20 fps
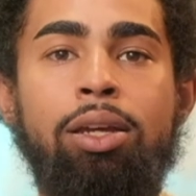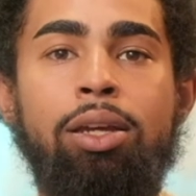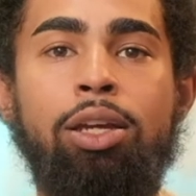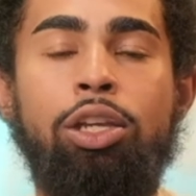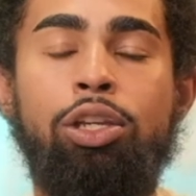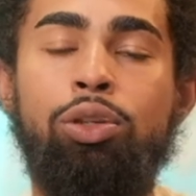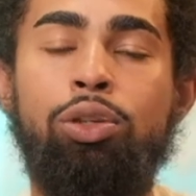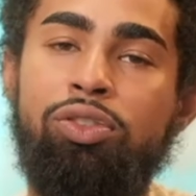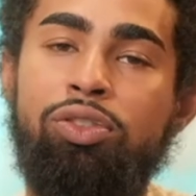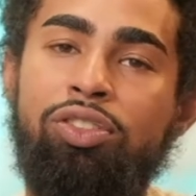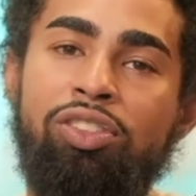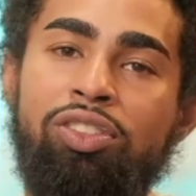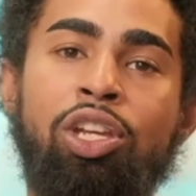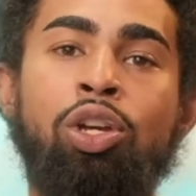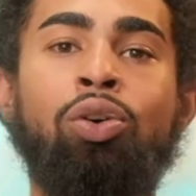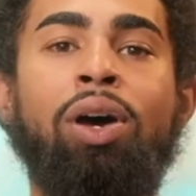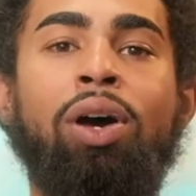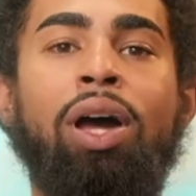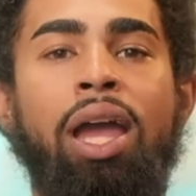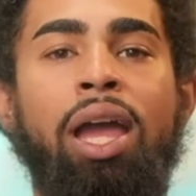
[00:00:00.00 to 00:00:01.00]
you
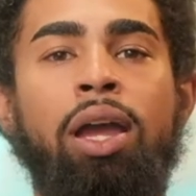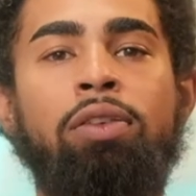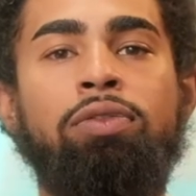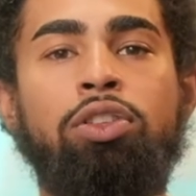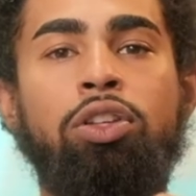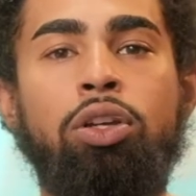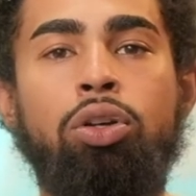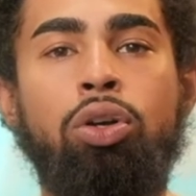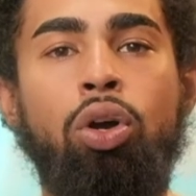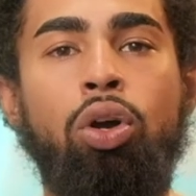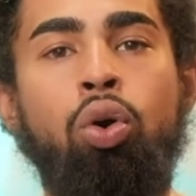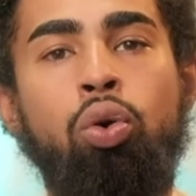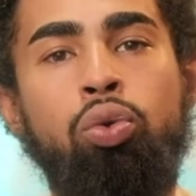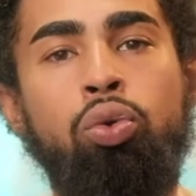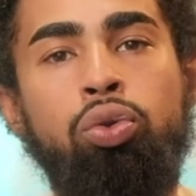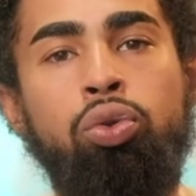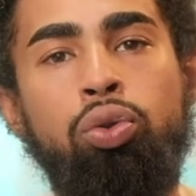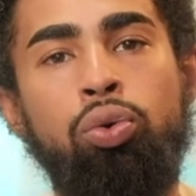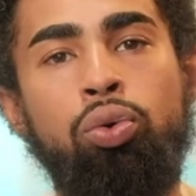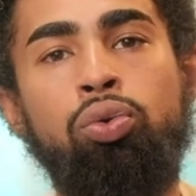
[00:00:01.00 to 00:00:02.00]
still have to go
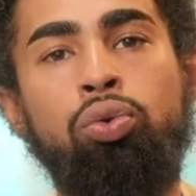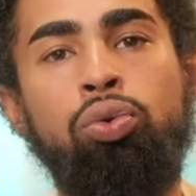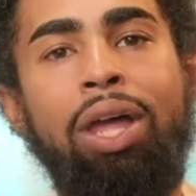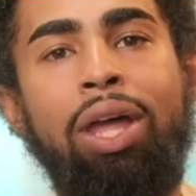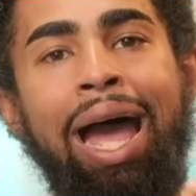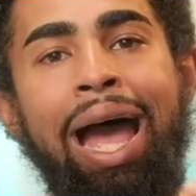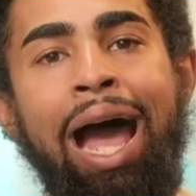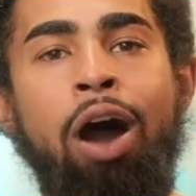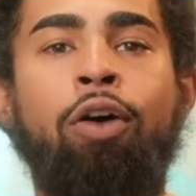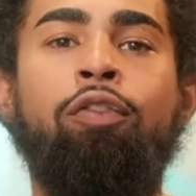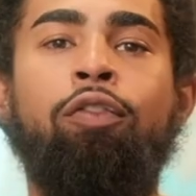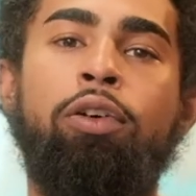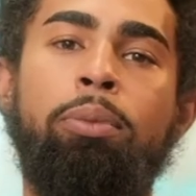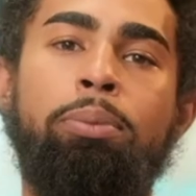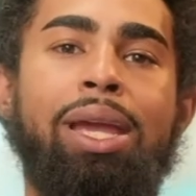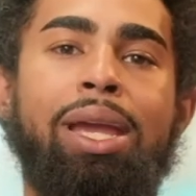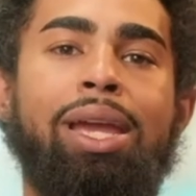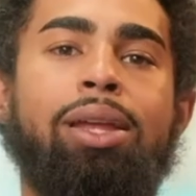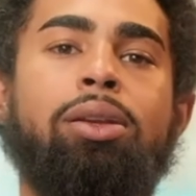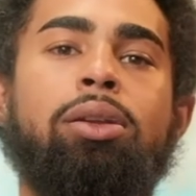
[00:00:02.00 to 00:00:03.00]
through the
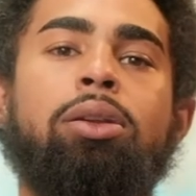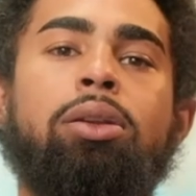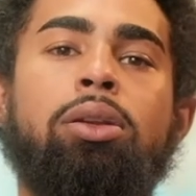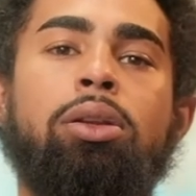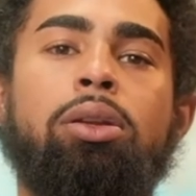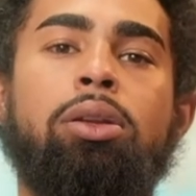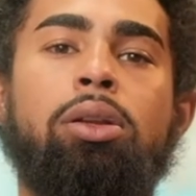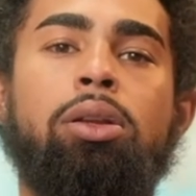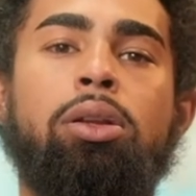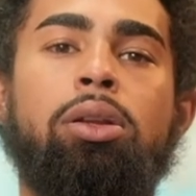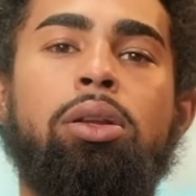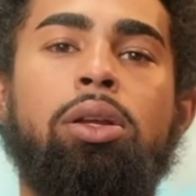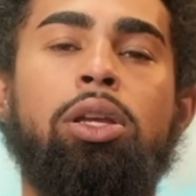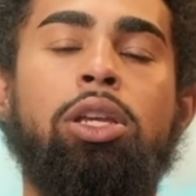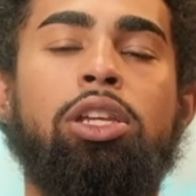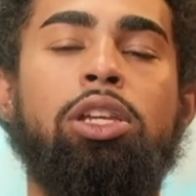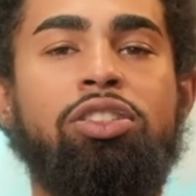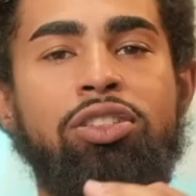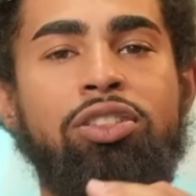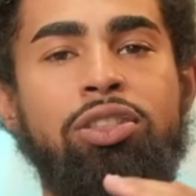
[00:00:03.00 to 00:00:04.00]
alphabet.
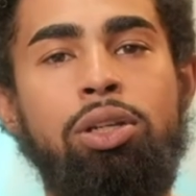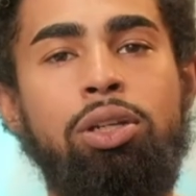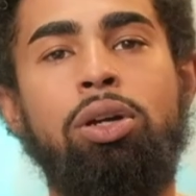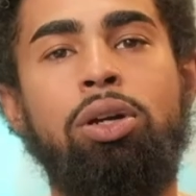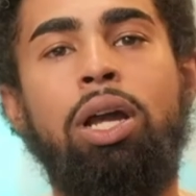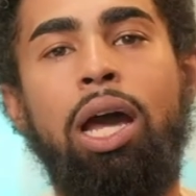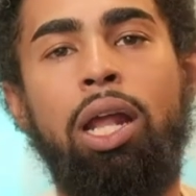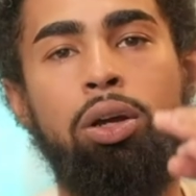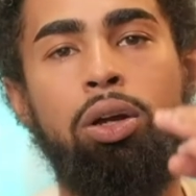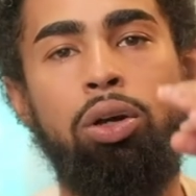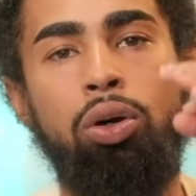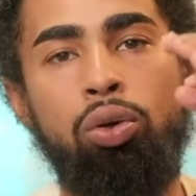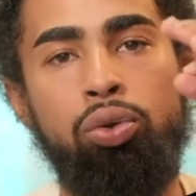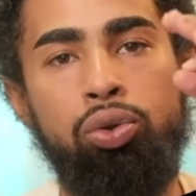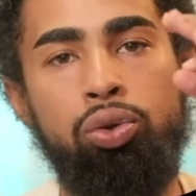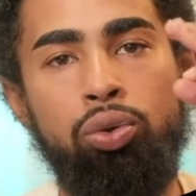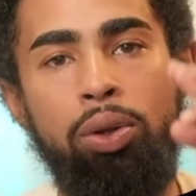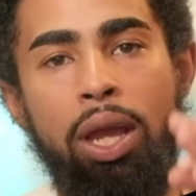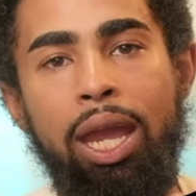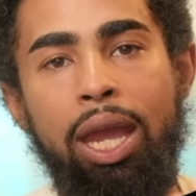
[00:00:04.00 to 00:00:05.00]
You still got to go
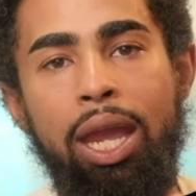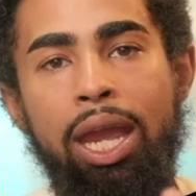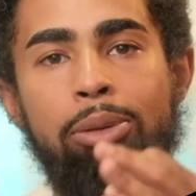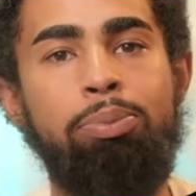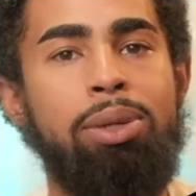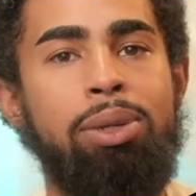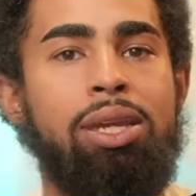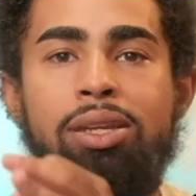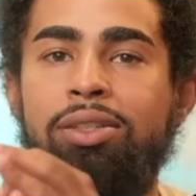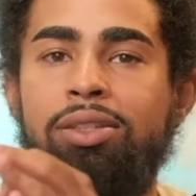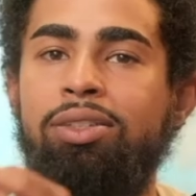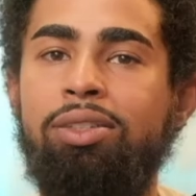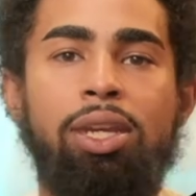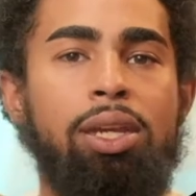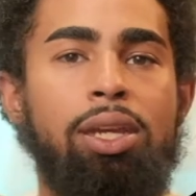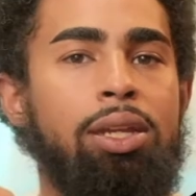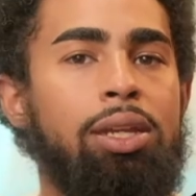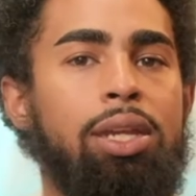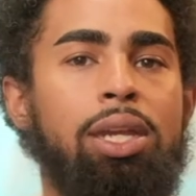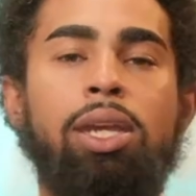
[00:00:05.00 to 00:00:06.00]
through A, B,
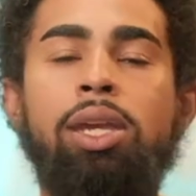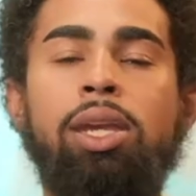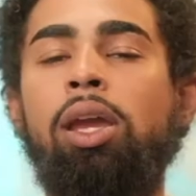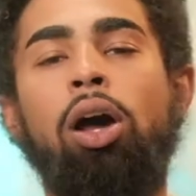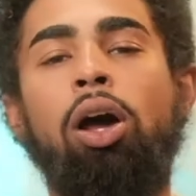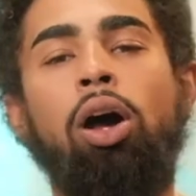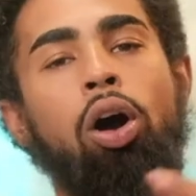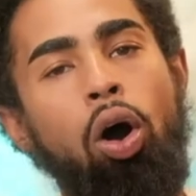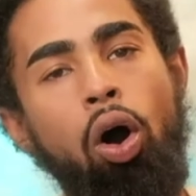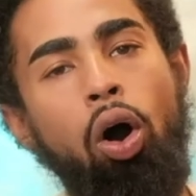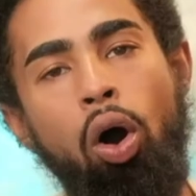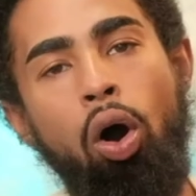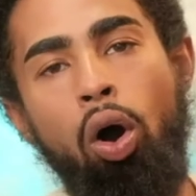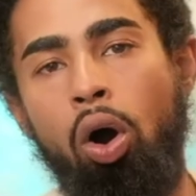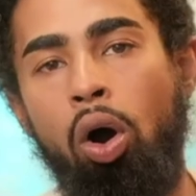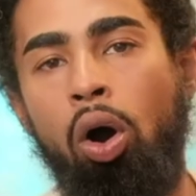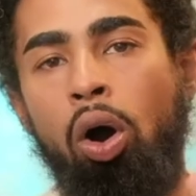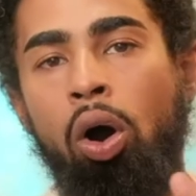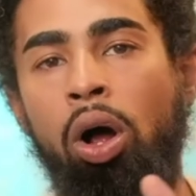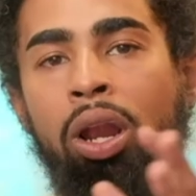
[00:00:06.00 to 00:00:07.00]
C, D,
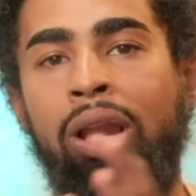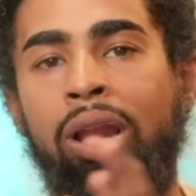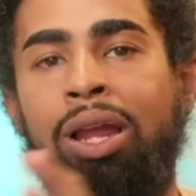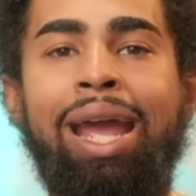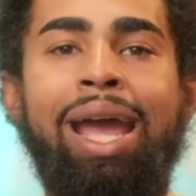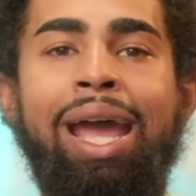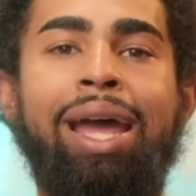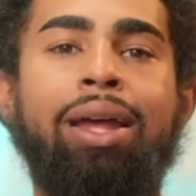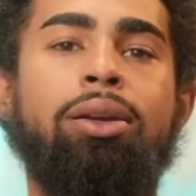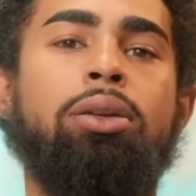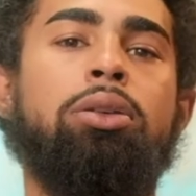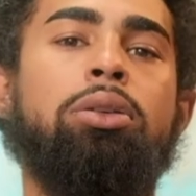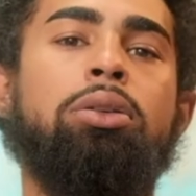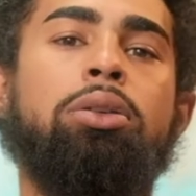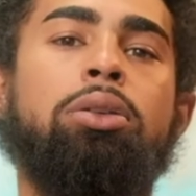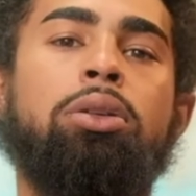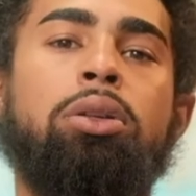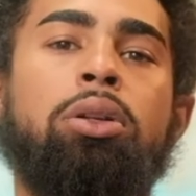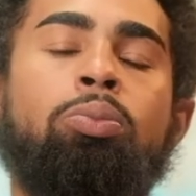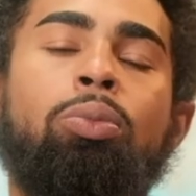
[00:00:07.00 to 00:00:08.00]
all of that
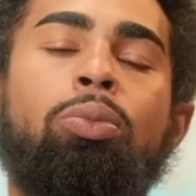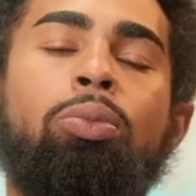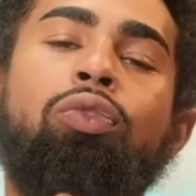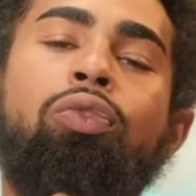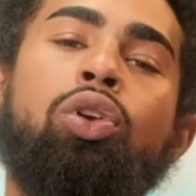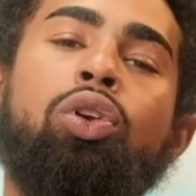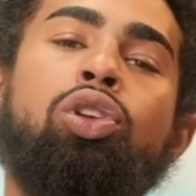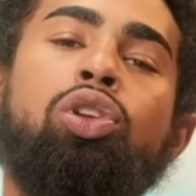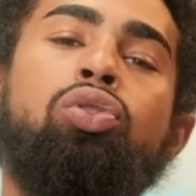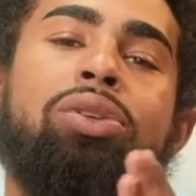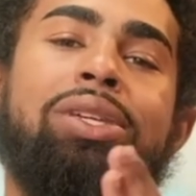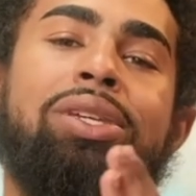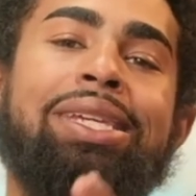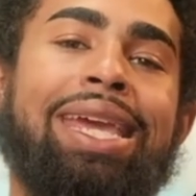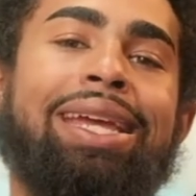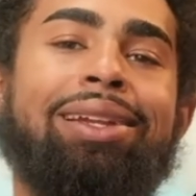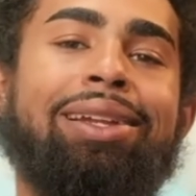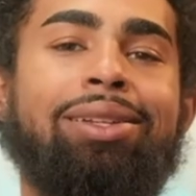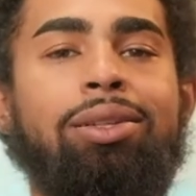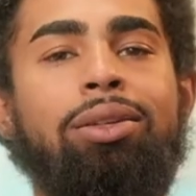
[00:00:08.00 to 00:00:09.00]
before you
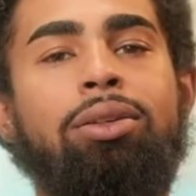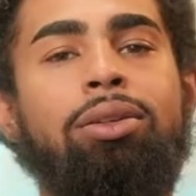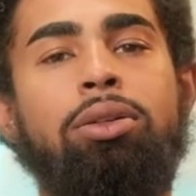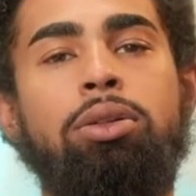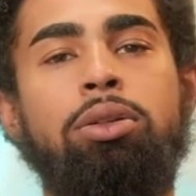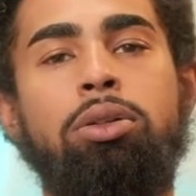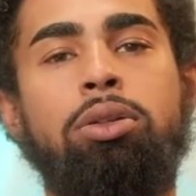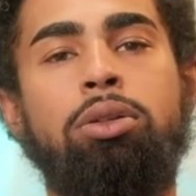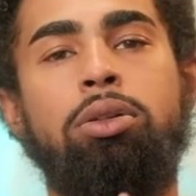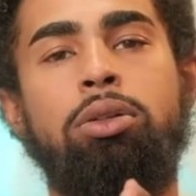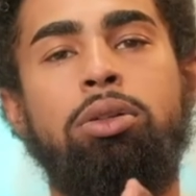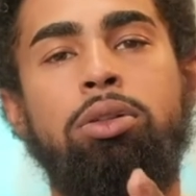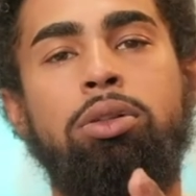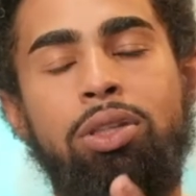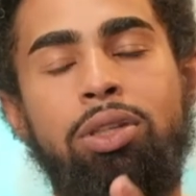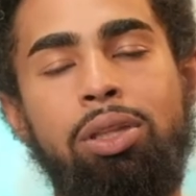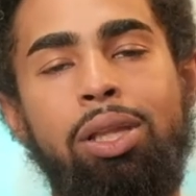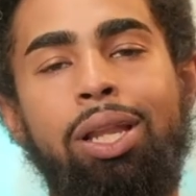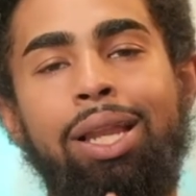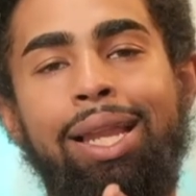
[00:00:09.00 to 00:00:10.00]
get
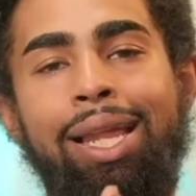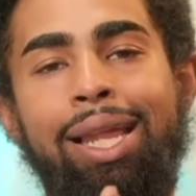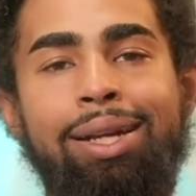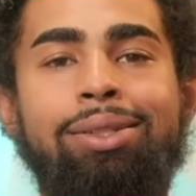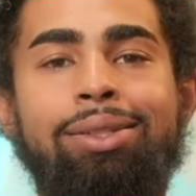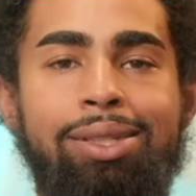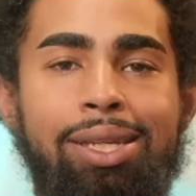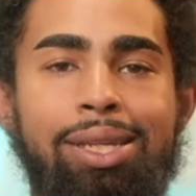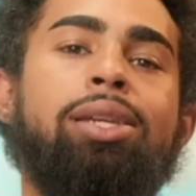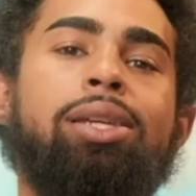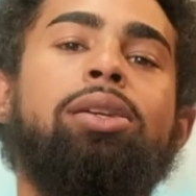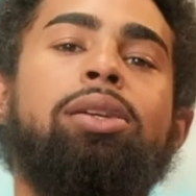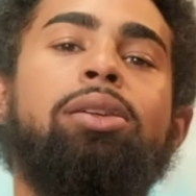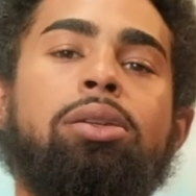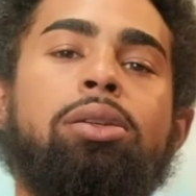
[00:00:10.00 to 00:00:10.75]
to the letter Z.